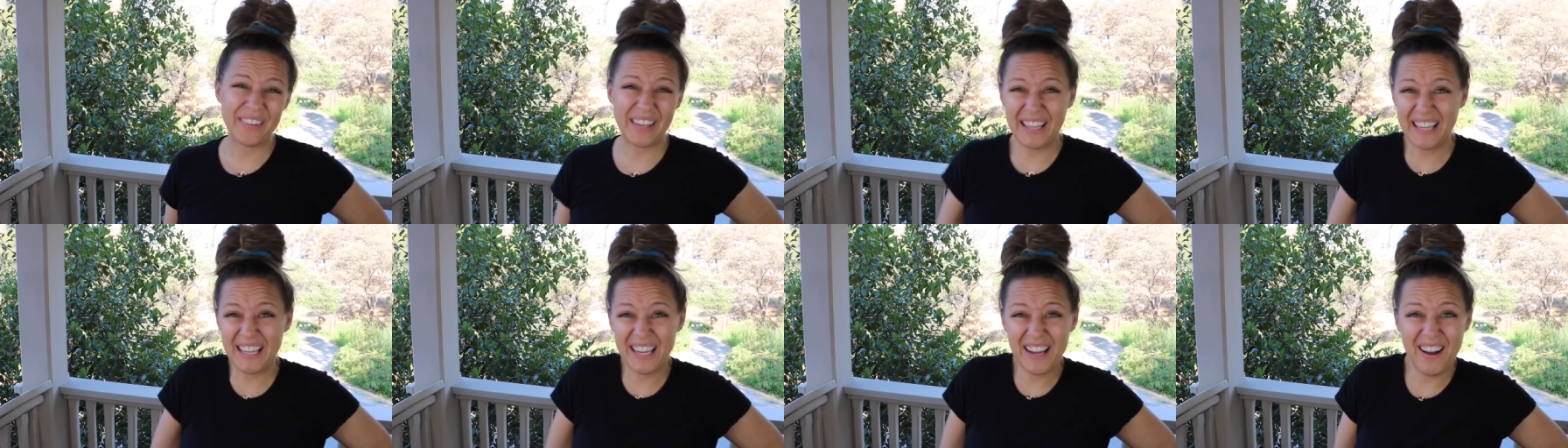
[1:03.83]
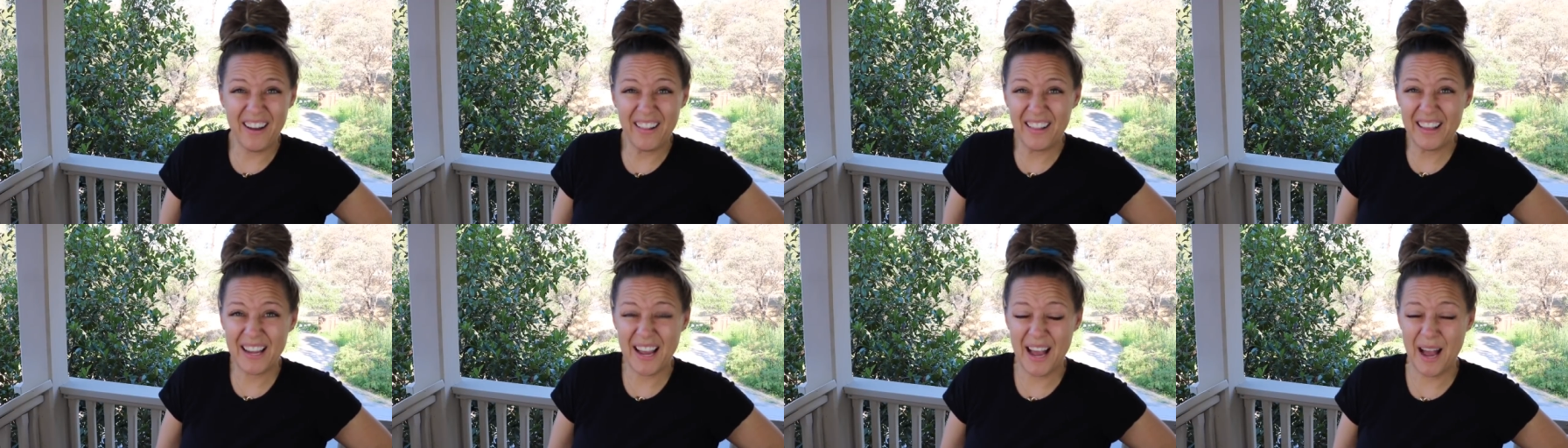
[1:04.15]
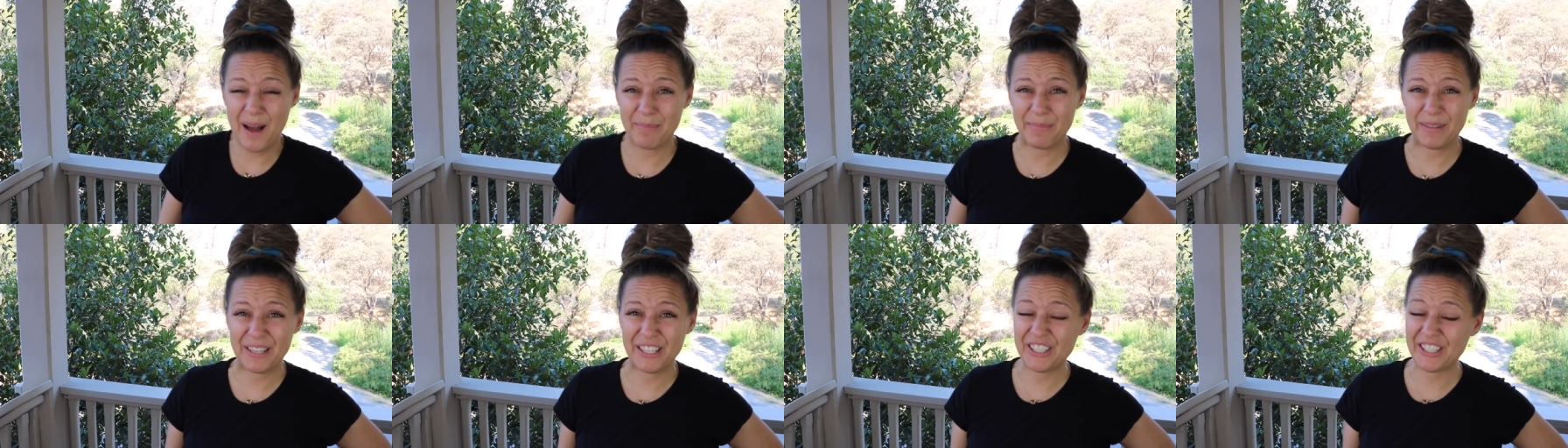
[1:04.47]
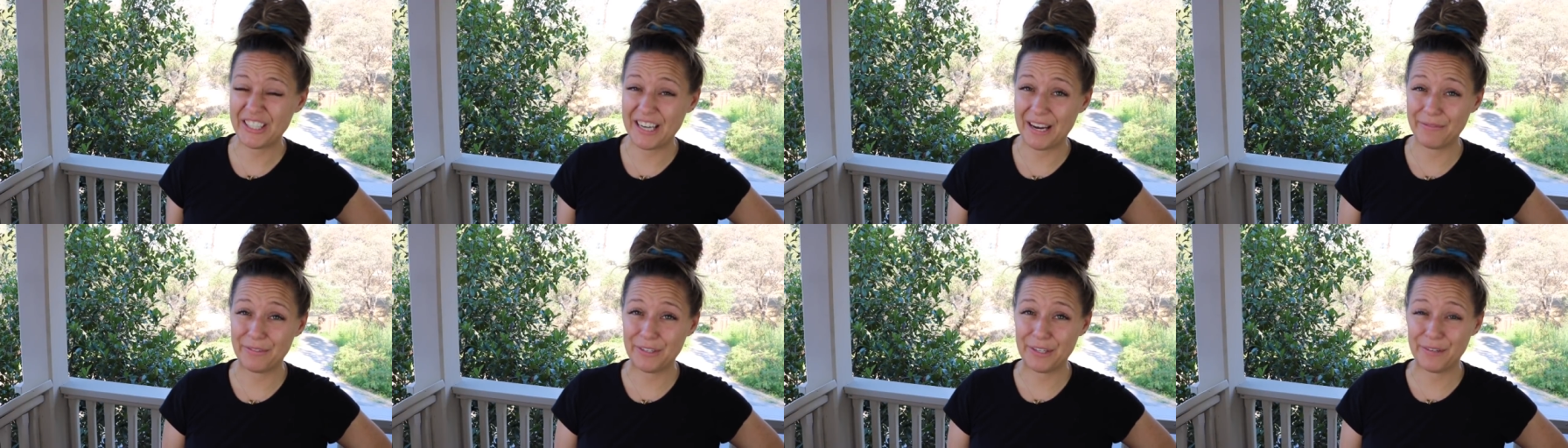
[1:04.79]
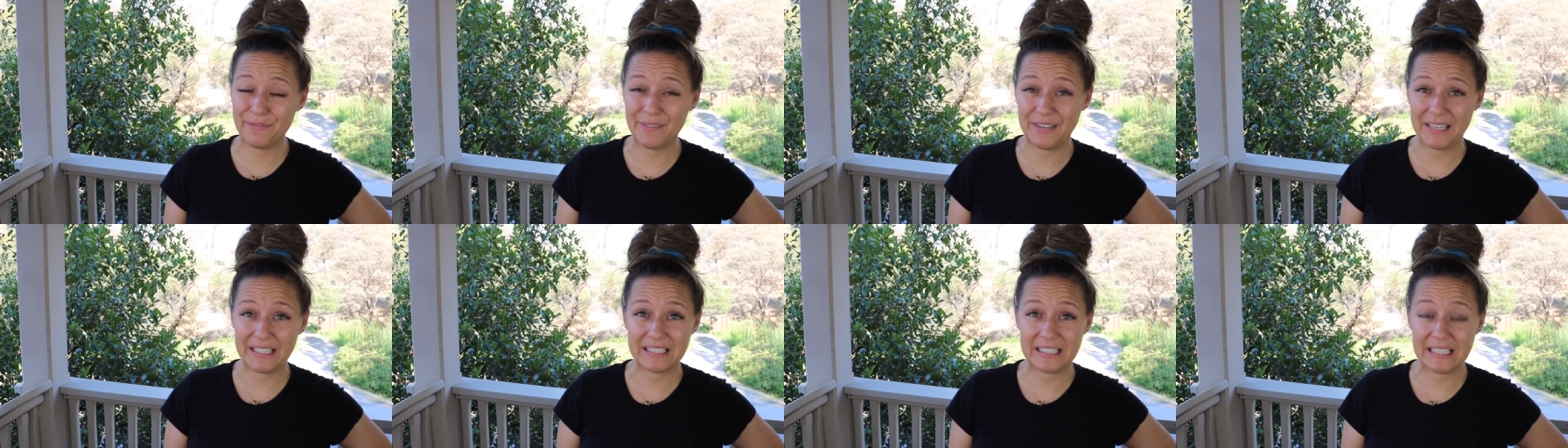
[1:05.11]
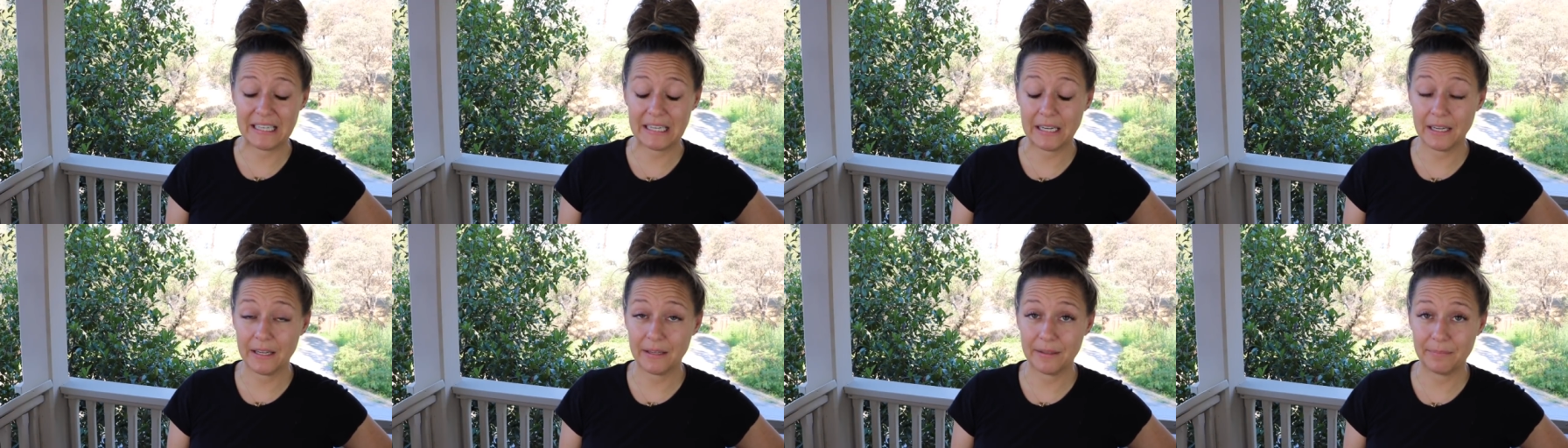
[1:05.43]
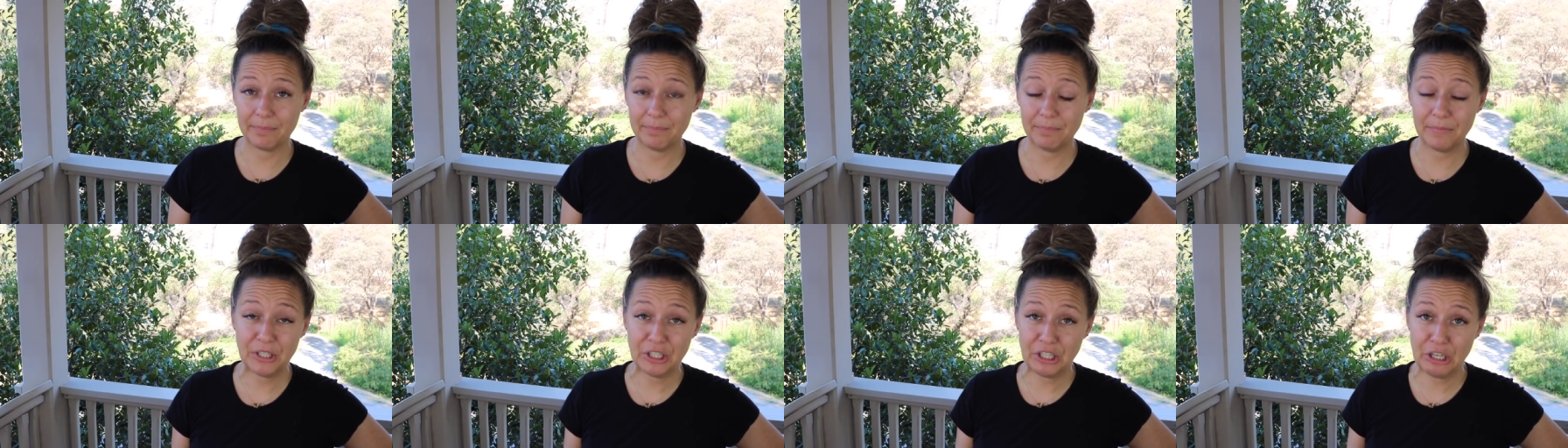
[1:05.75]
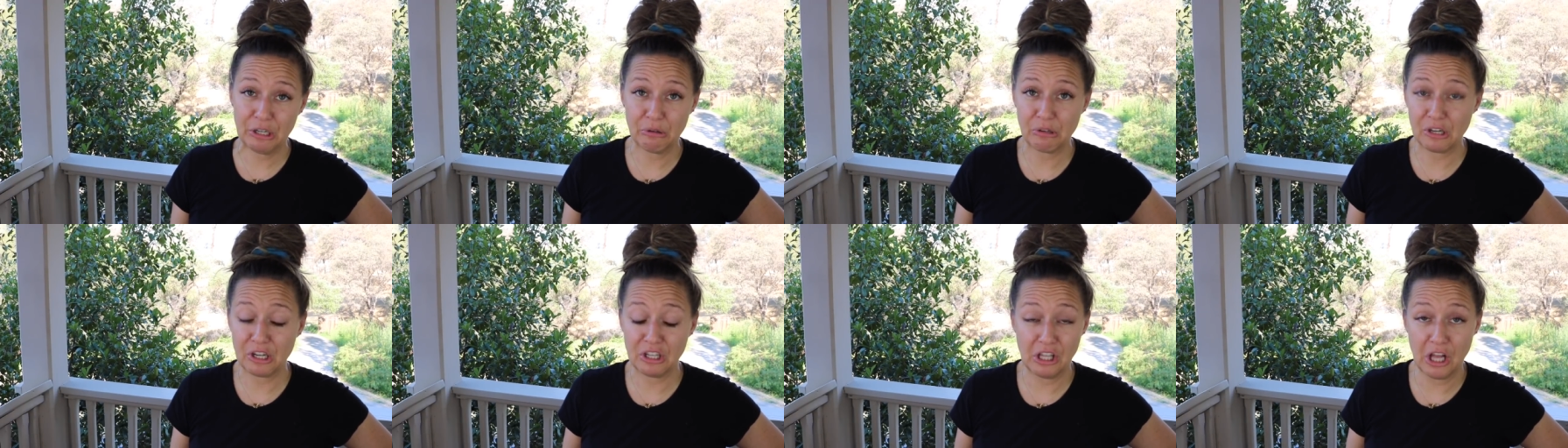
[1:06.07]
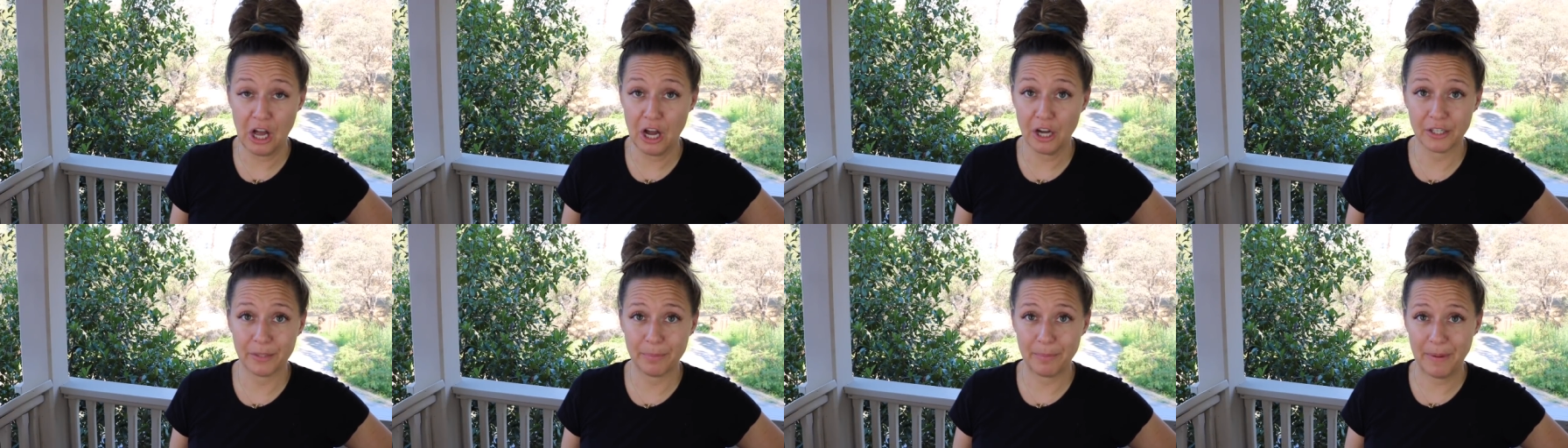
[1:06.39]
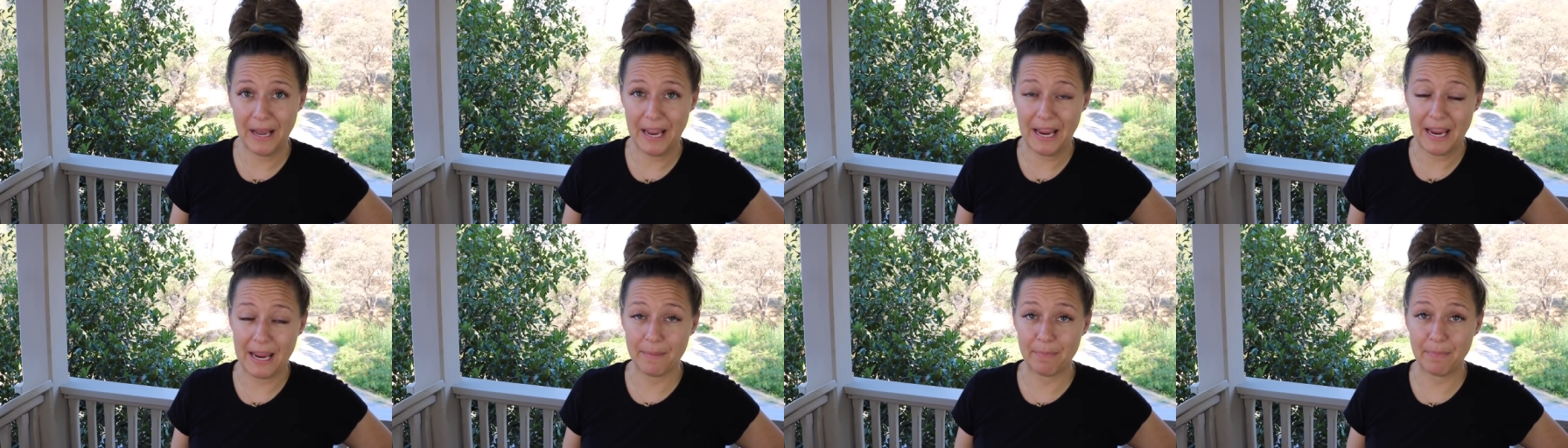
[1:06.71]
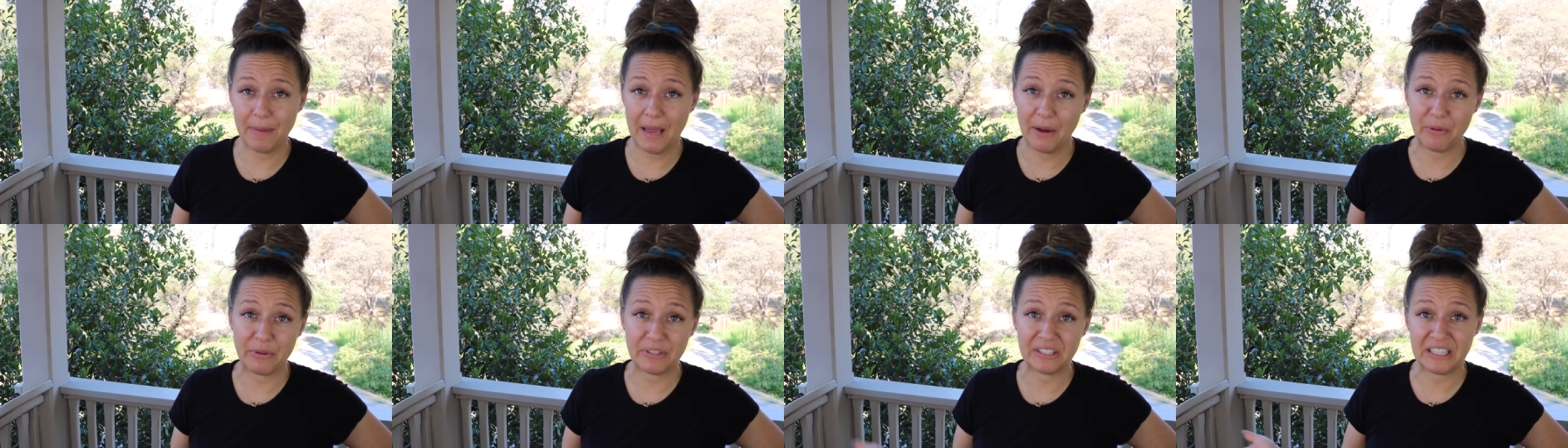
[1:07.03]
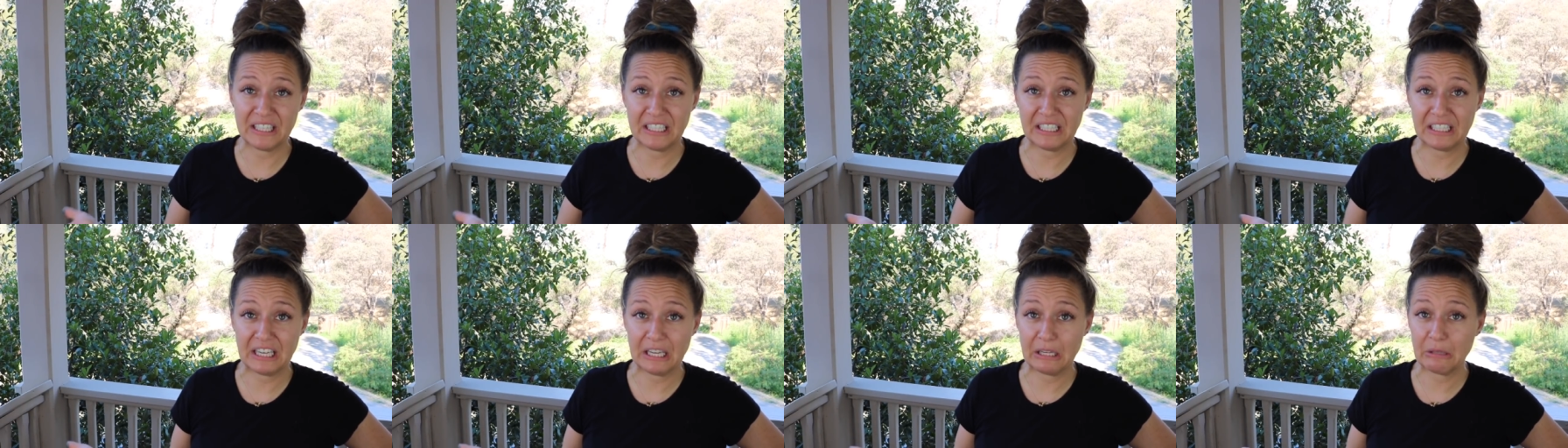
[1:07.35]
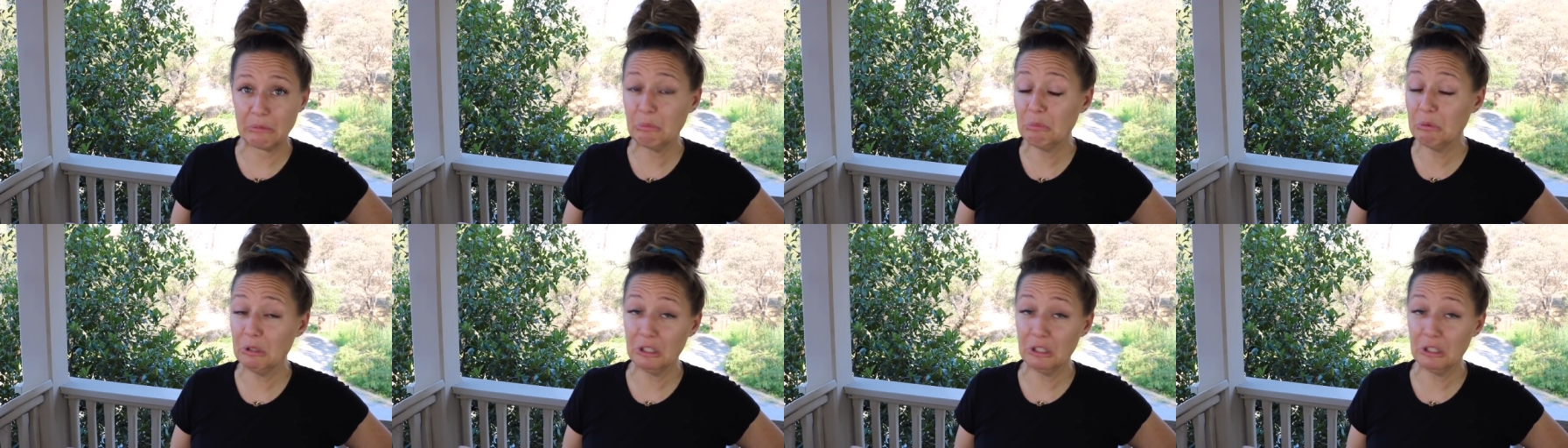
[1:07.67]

Feeling all accomplished after fixing a, you know, clogged pipe, I was thinking,